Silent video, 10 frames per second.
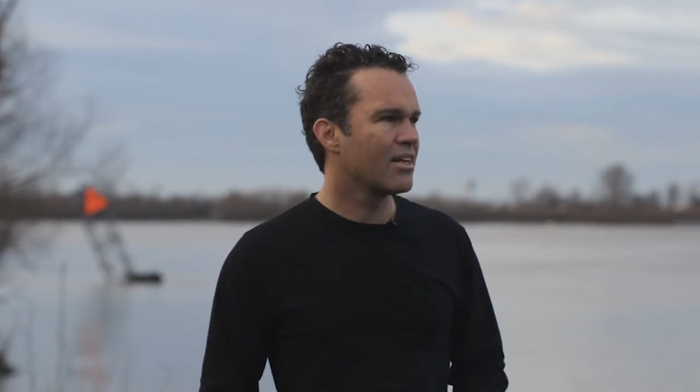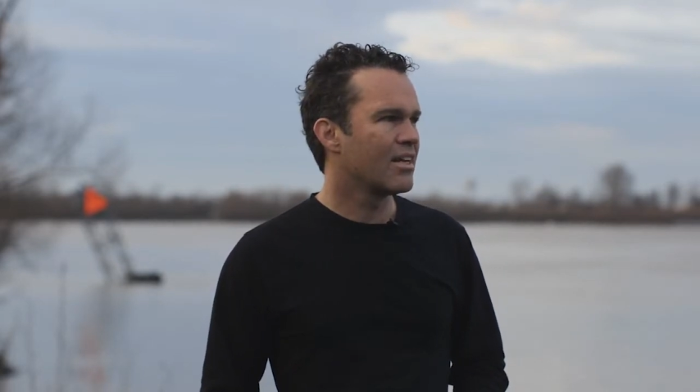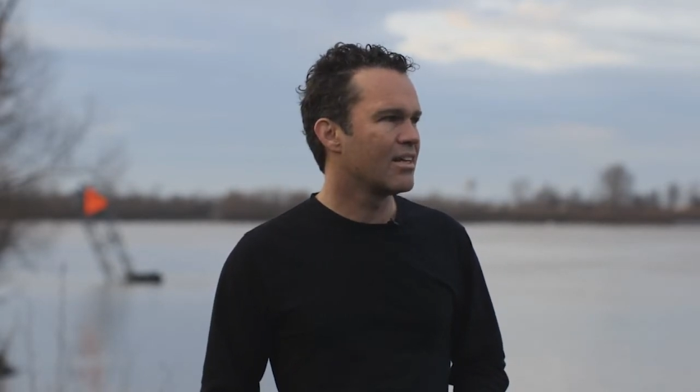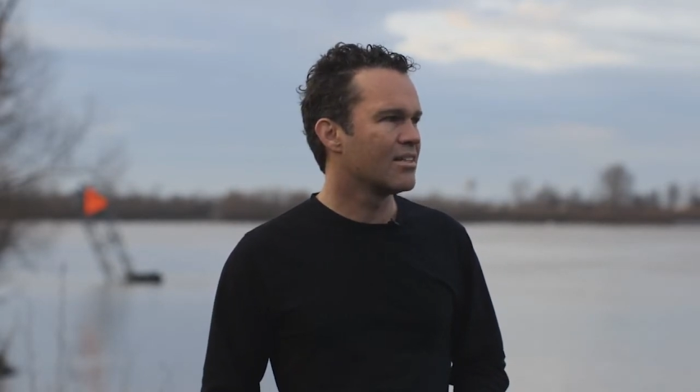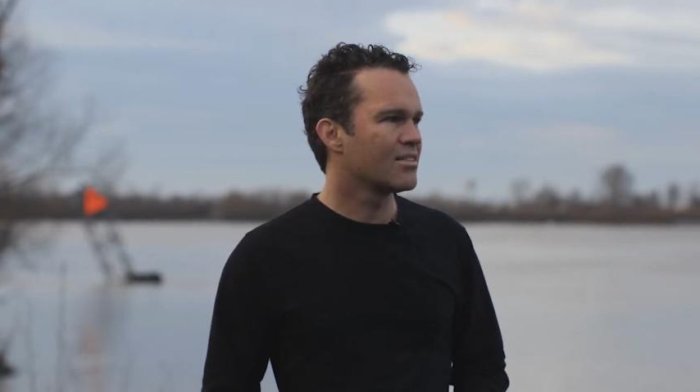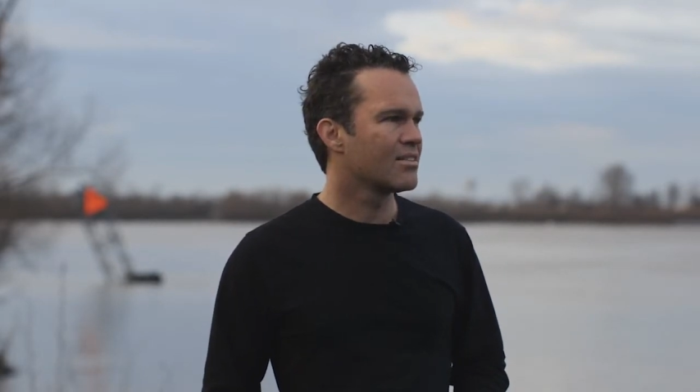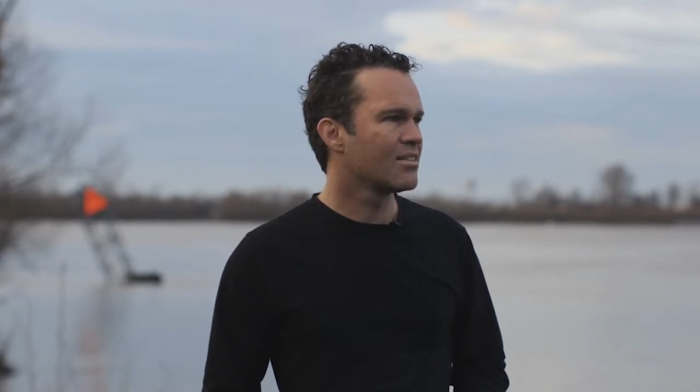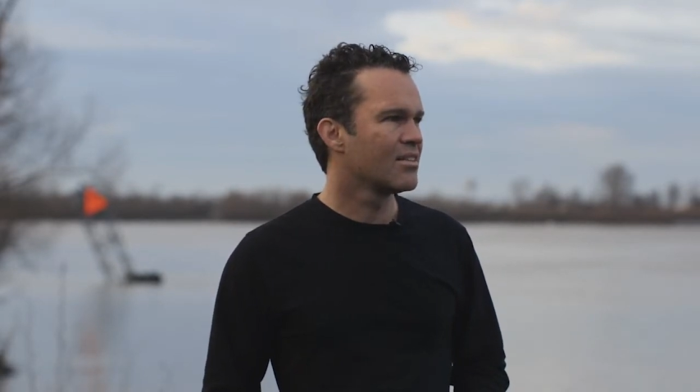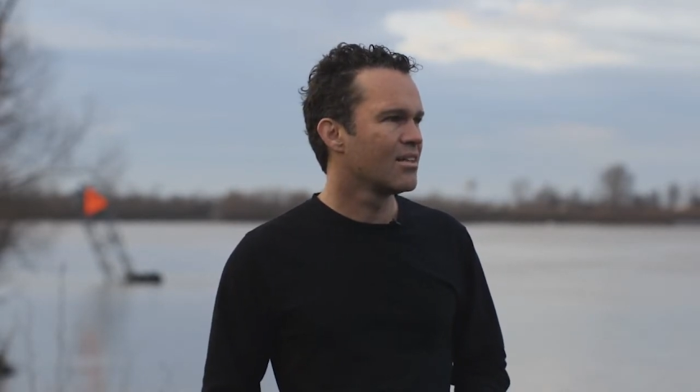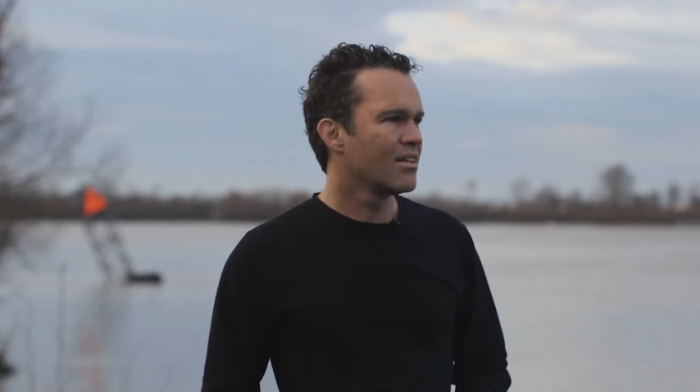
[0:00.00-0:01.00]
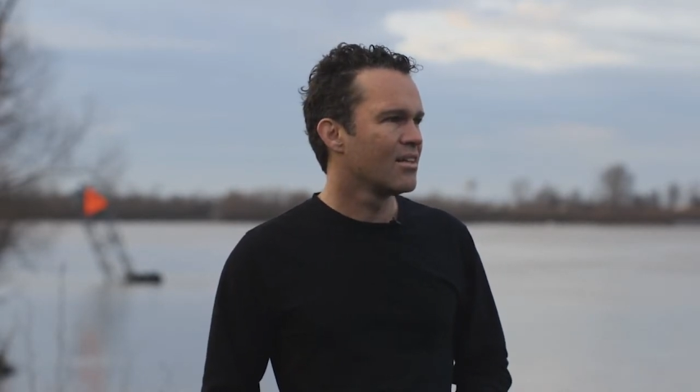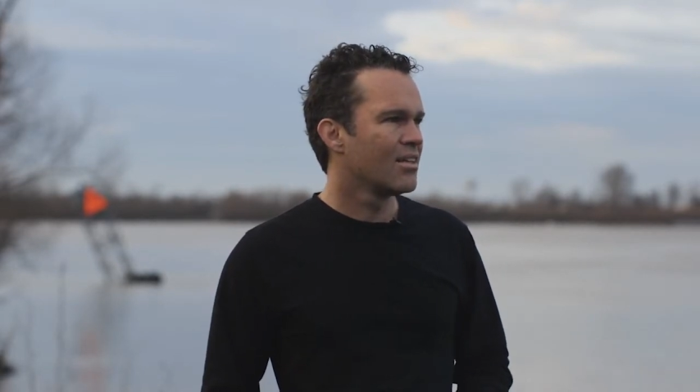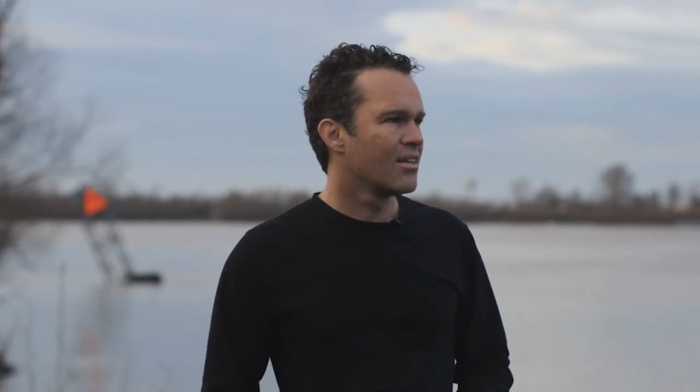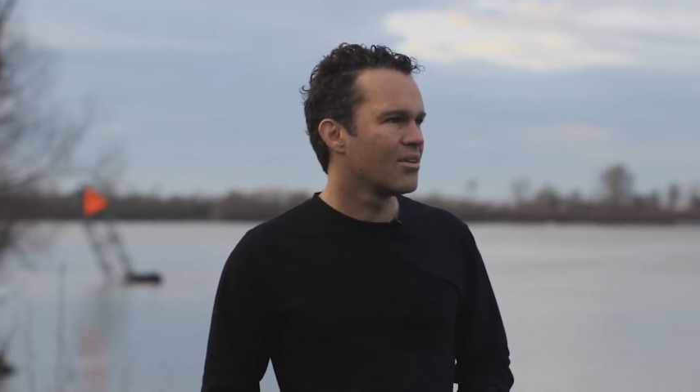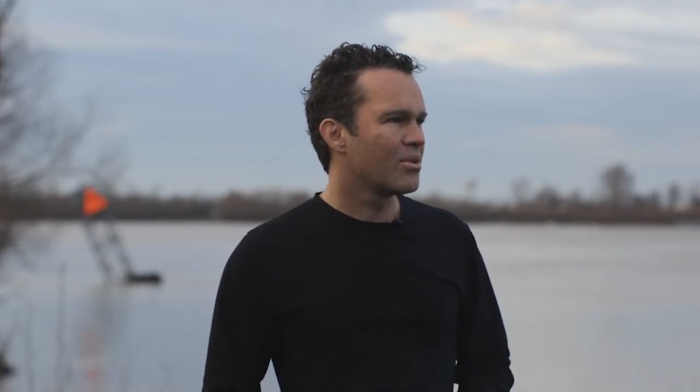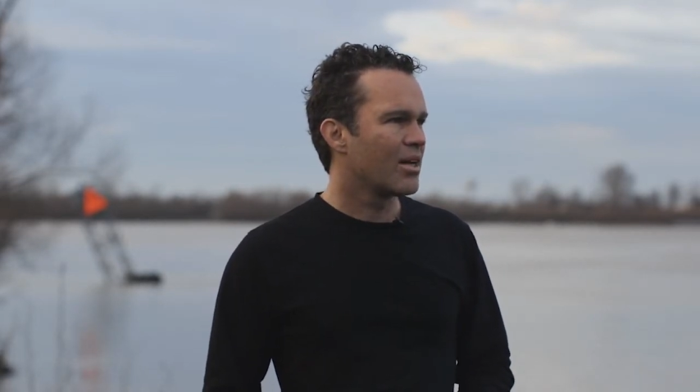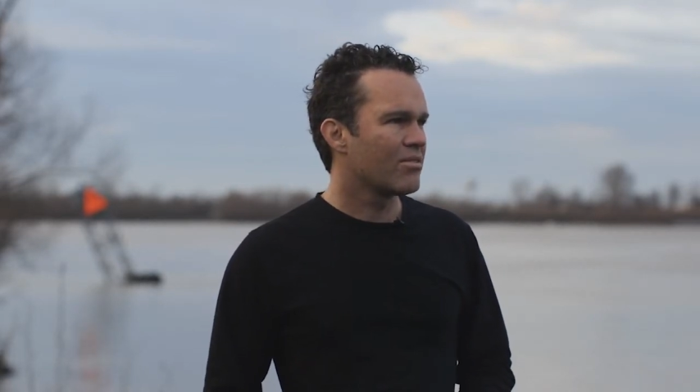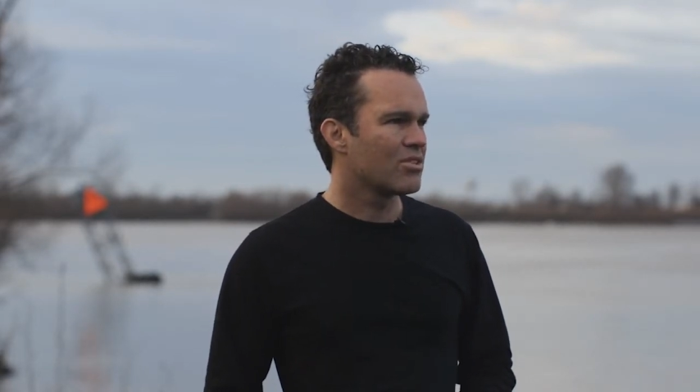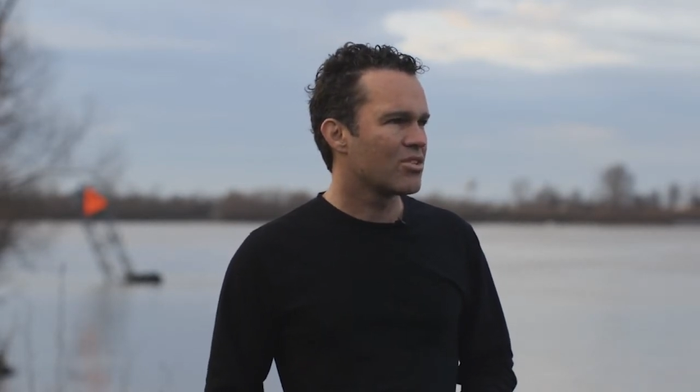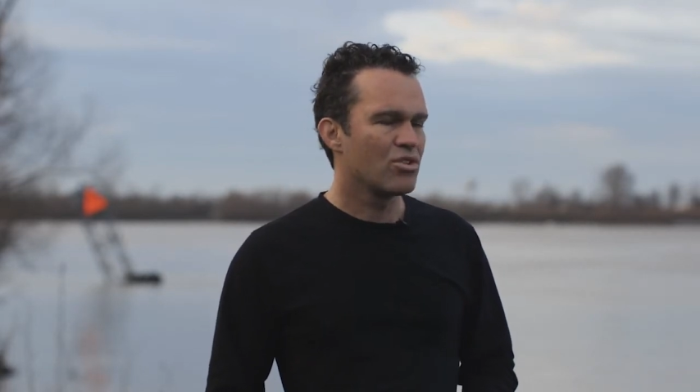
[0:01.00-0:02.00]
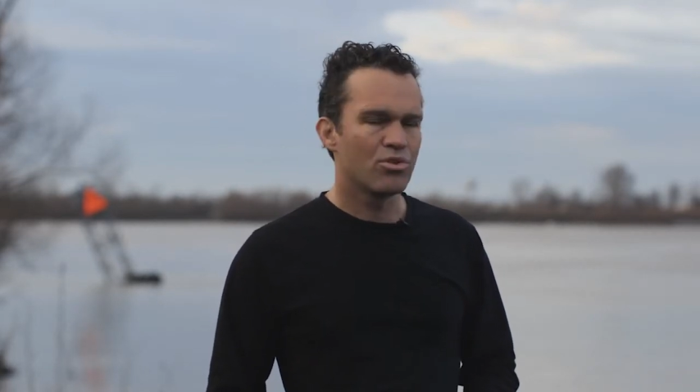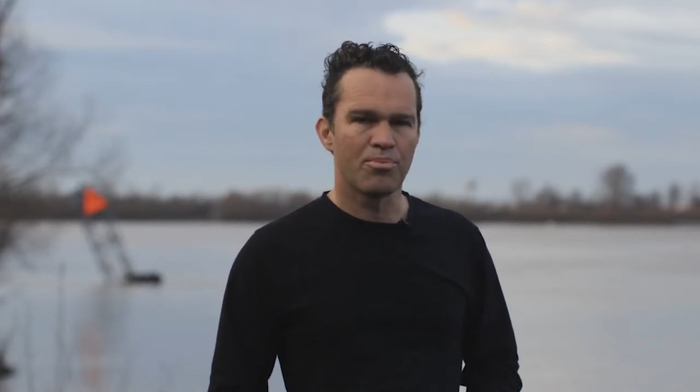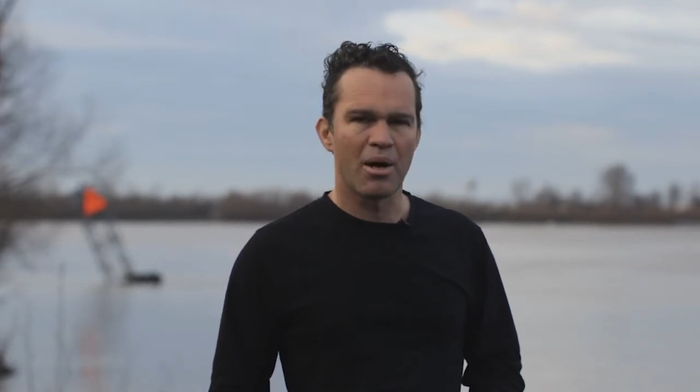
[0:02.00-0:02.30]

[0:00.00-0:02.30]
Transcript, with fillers: And we have this huge